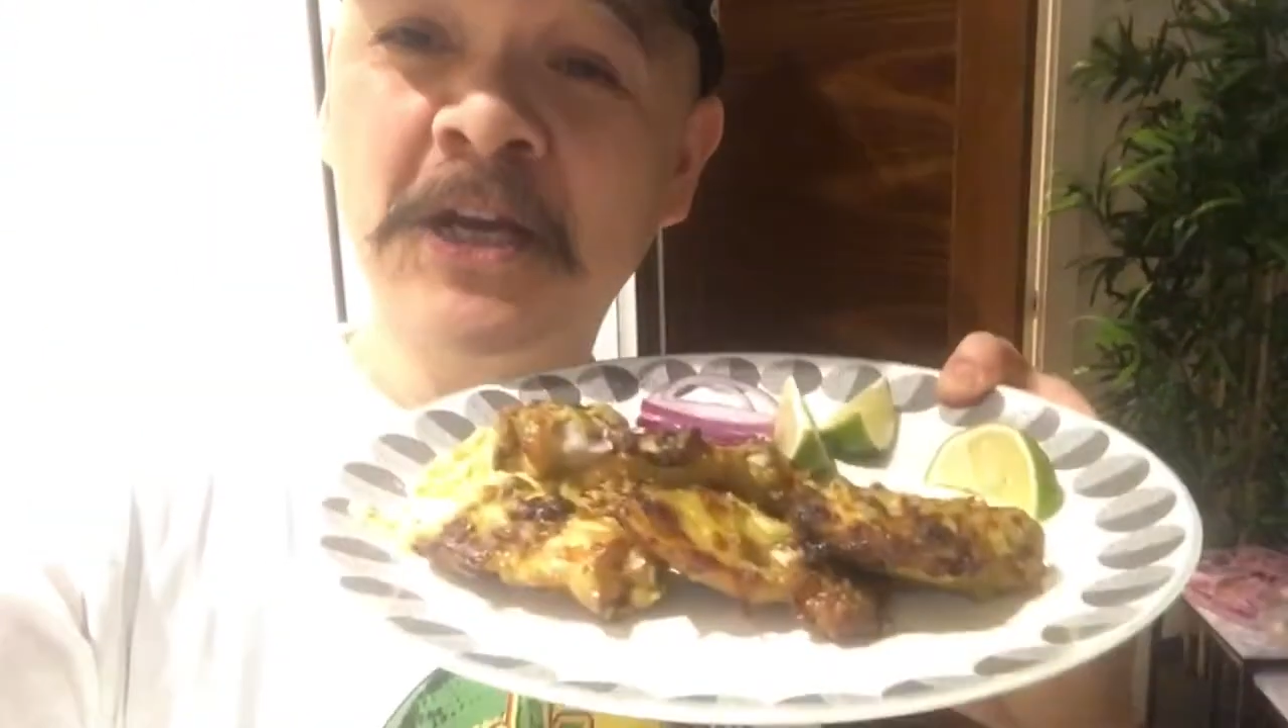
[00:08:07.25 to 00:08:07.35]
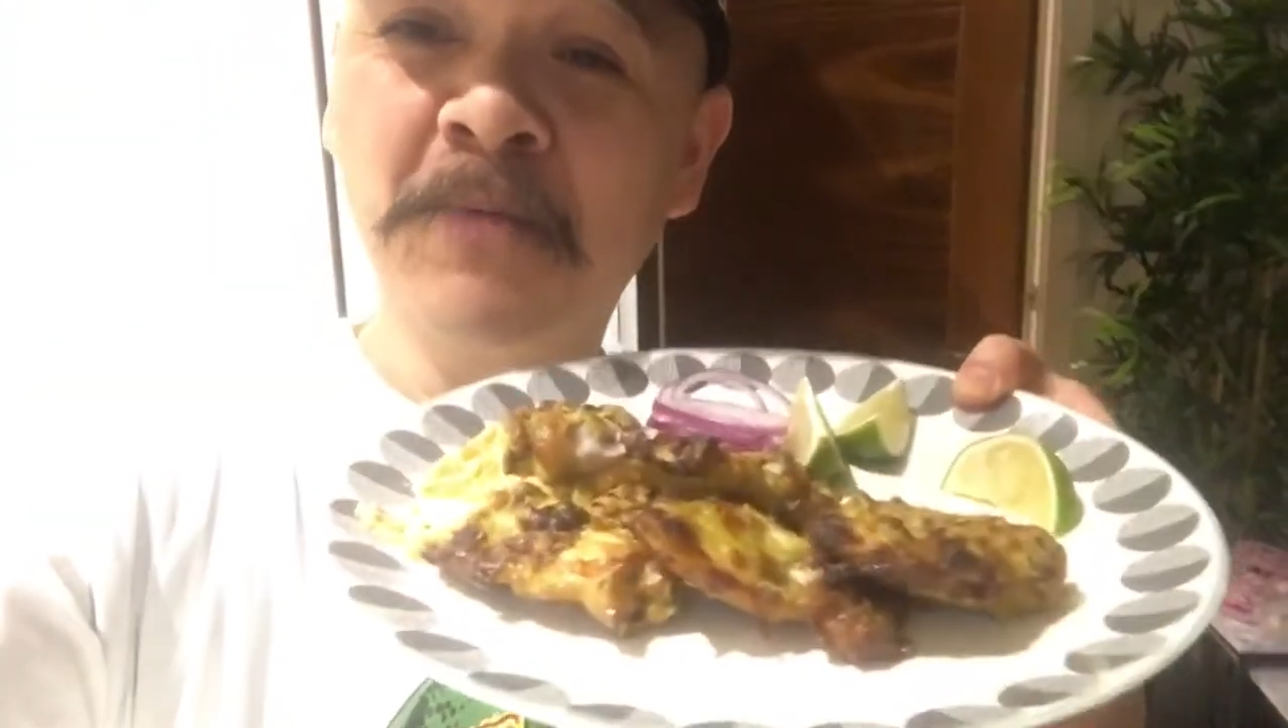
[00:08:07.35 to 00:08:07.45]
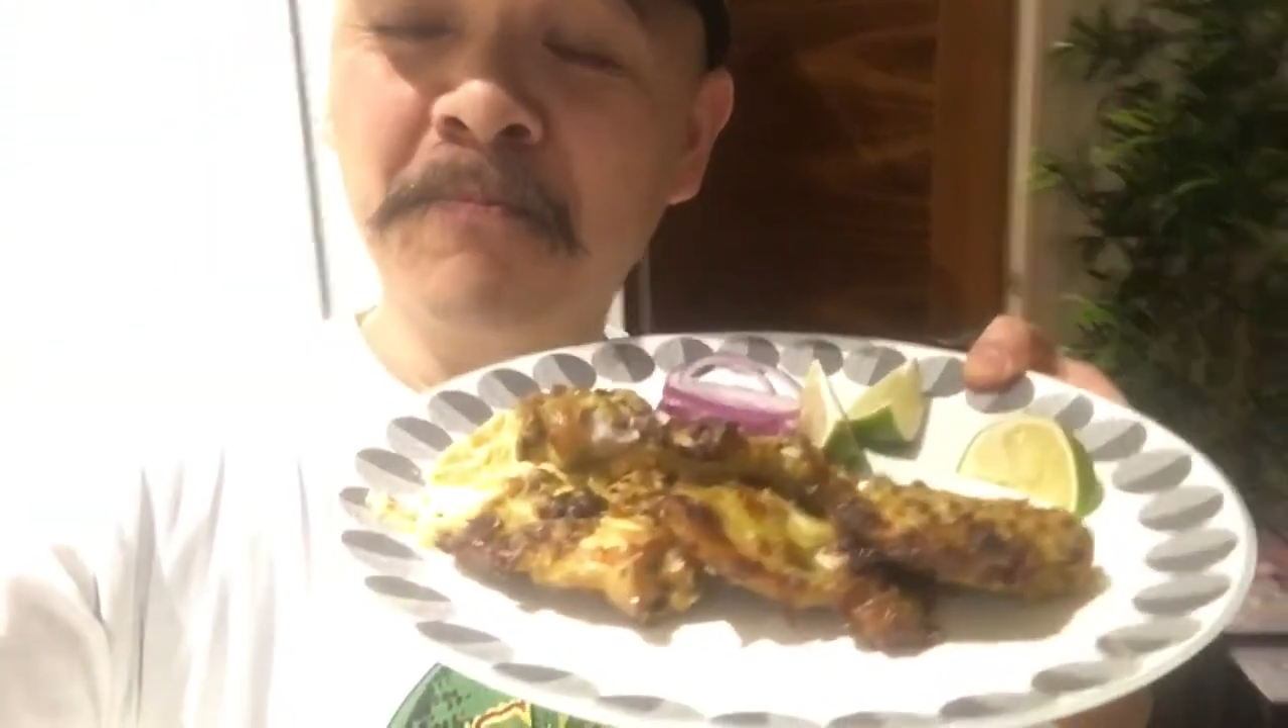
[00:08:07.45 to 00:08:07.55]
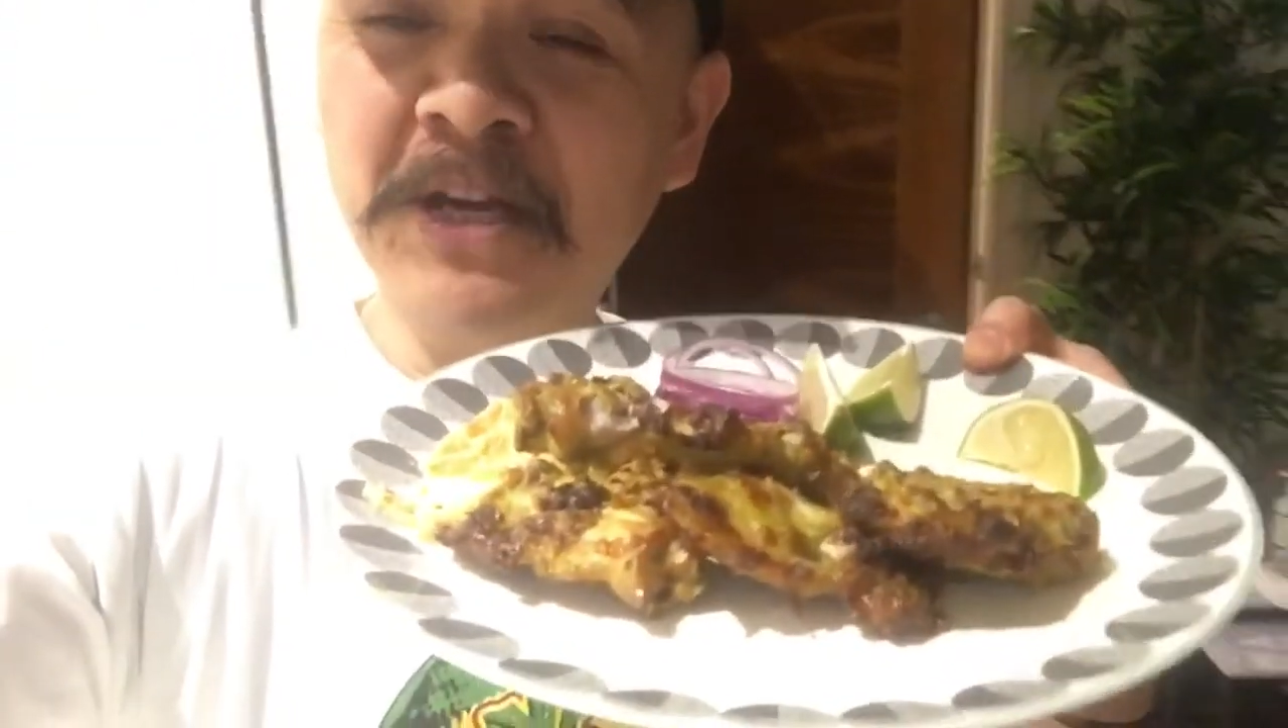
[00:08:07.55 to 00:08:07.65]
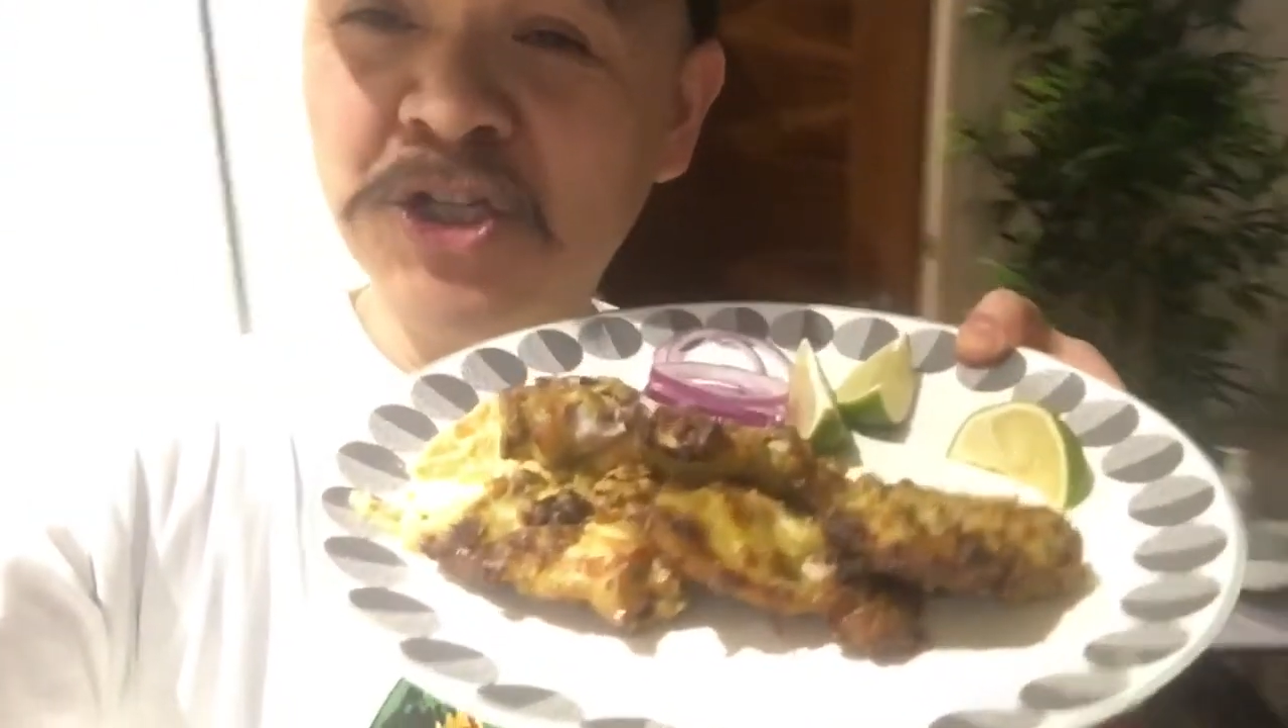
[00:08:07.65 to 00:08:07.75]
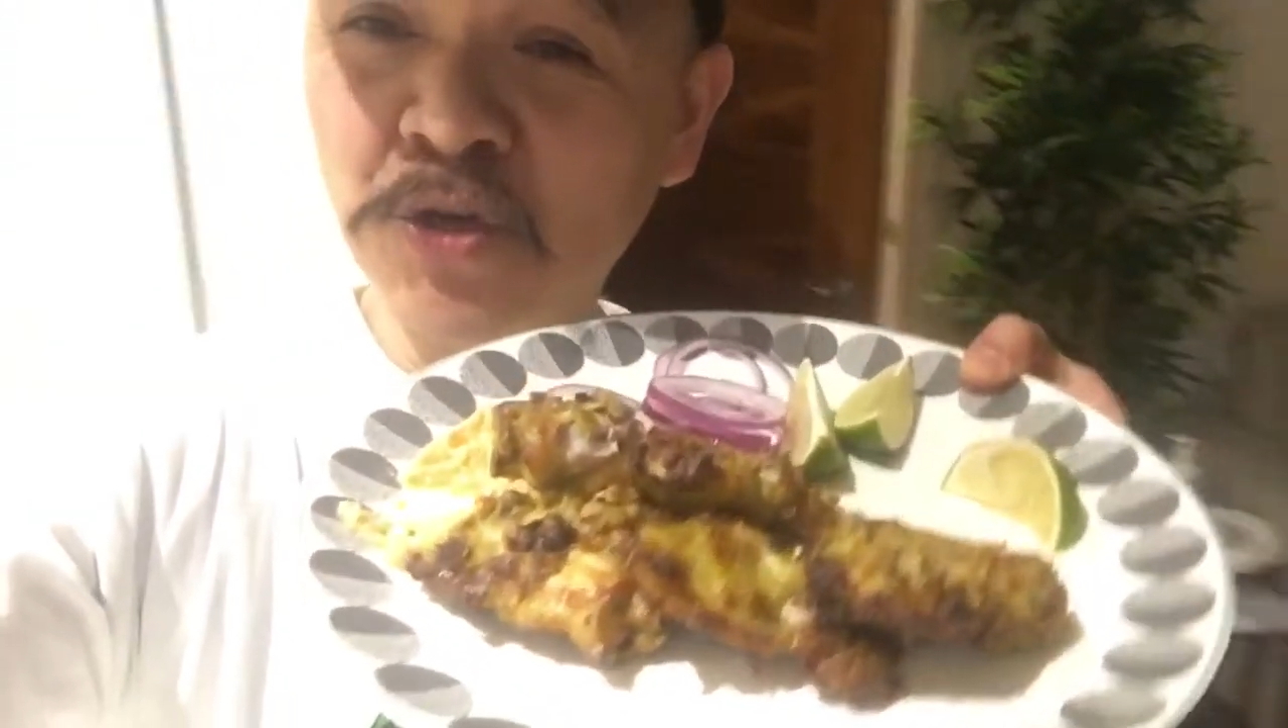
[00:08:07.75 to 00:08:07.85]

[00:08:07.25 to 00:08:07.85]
Make sure